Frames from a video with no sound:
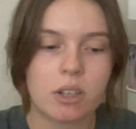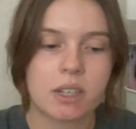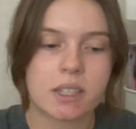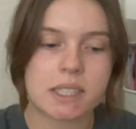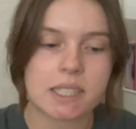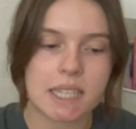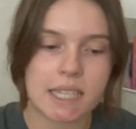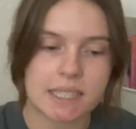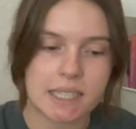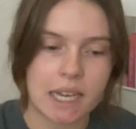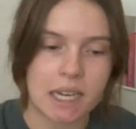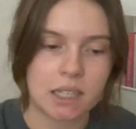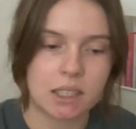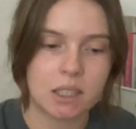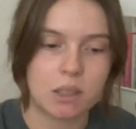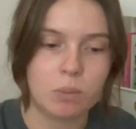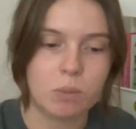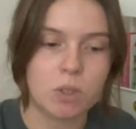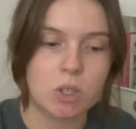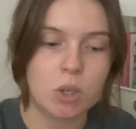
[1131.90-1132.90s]
it says
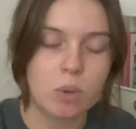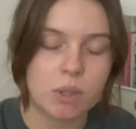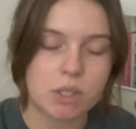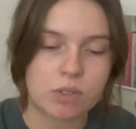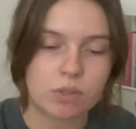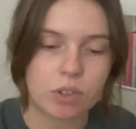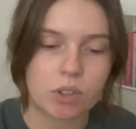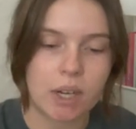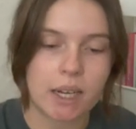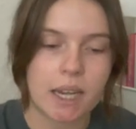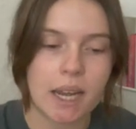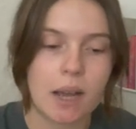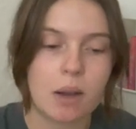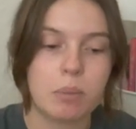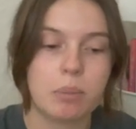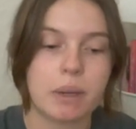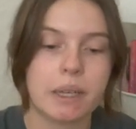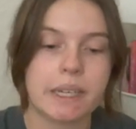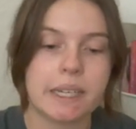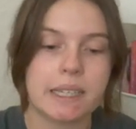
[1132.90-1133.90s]
Annalie Newitz for right now,
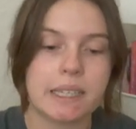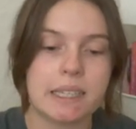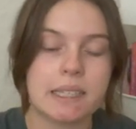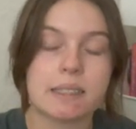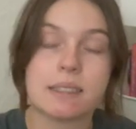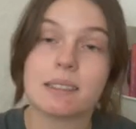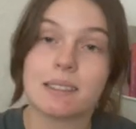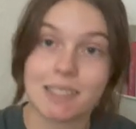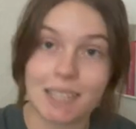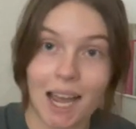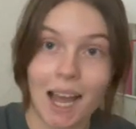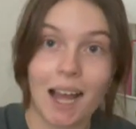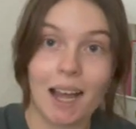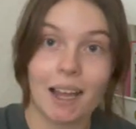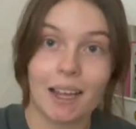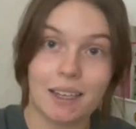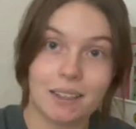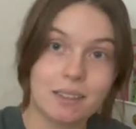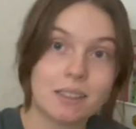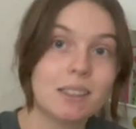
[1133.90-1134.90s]
but it is
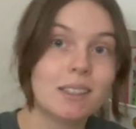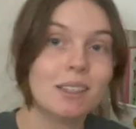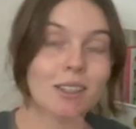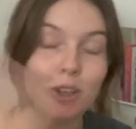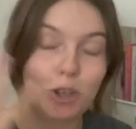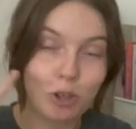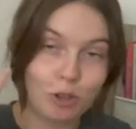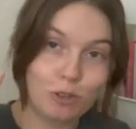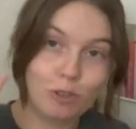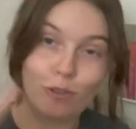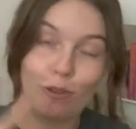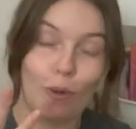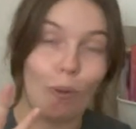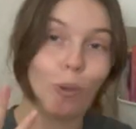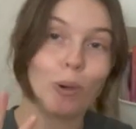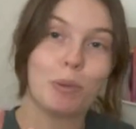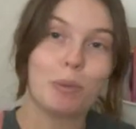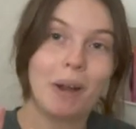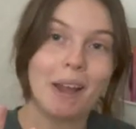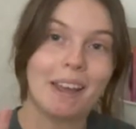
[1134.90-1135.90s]
tied
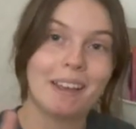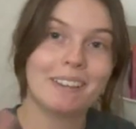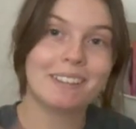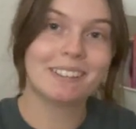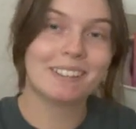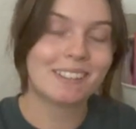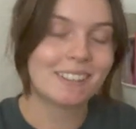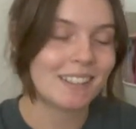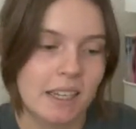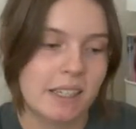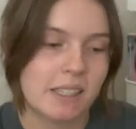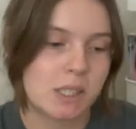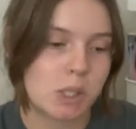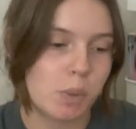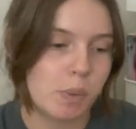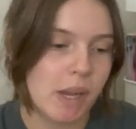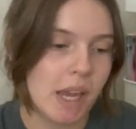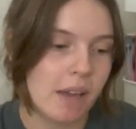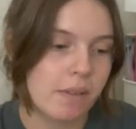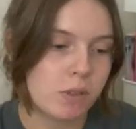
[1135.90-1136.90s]
4 ways. So
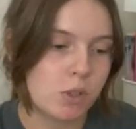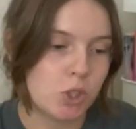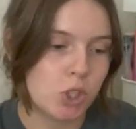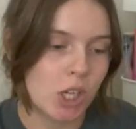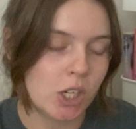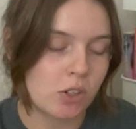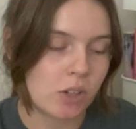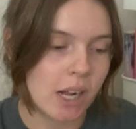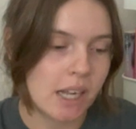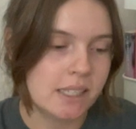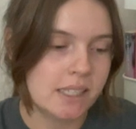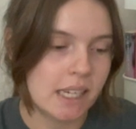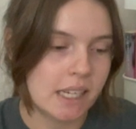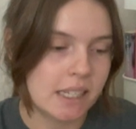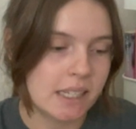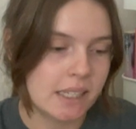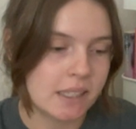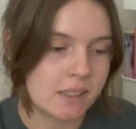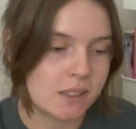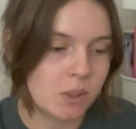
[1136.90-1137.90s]
we have gender
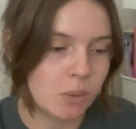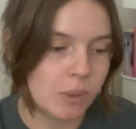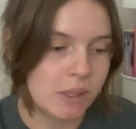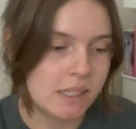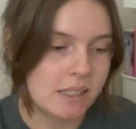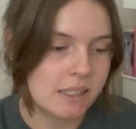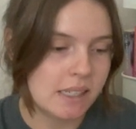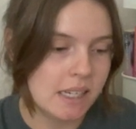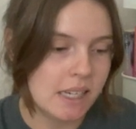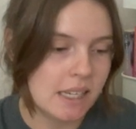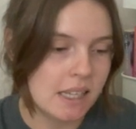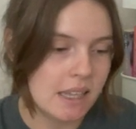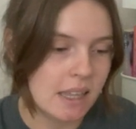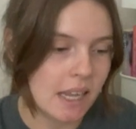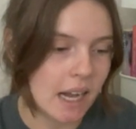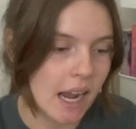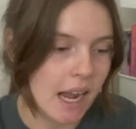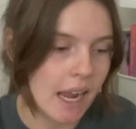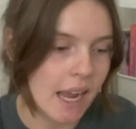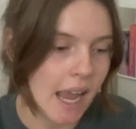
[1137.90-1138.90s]
identity. So we see that
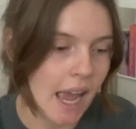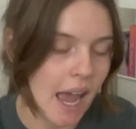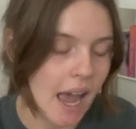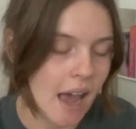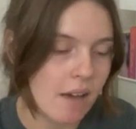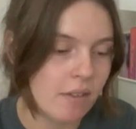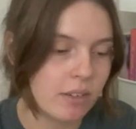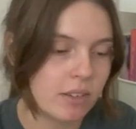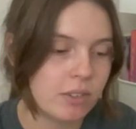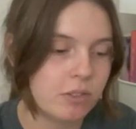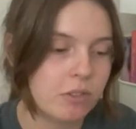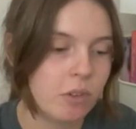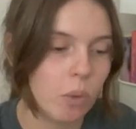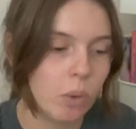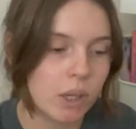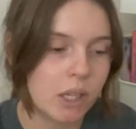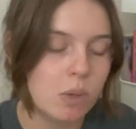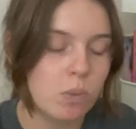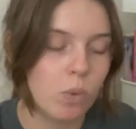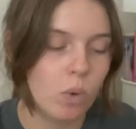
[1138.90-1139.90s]
I have
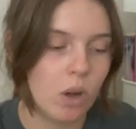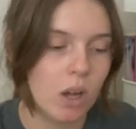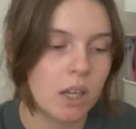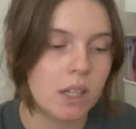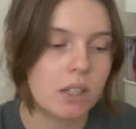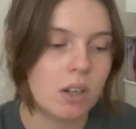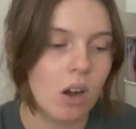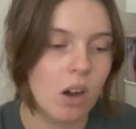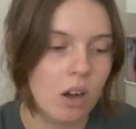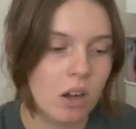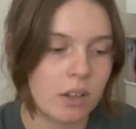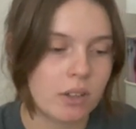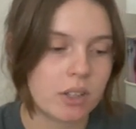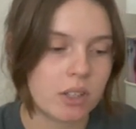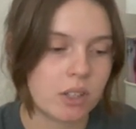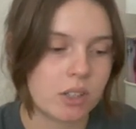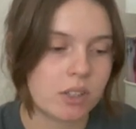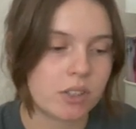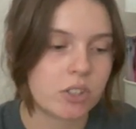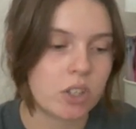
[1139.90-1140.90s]
41
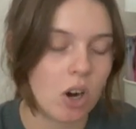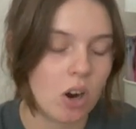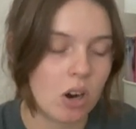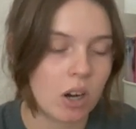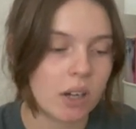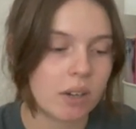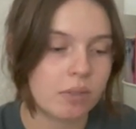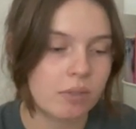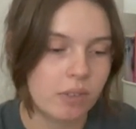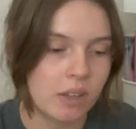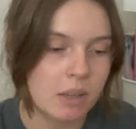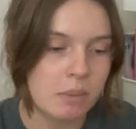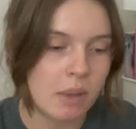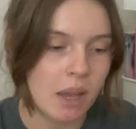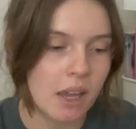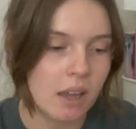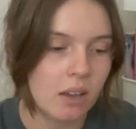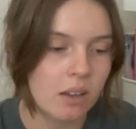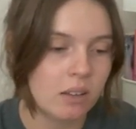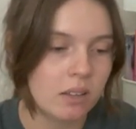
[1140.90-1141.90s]
authors are
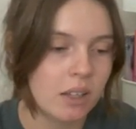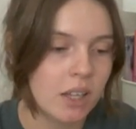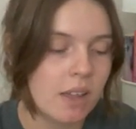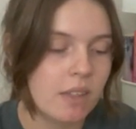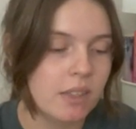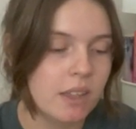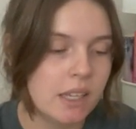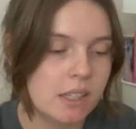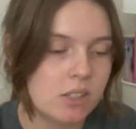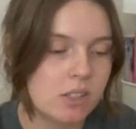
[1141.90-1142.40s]
female. These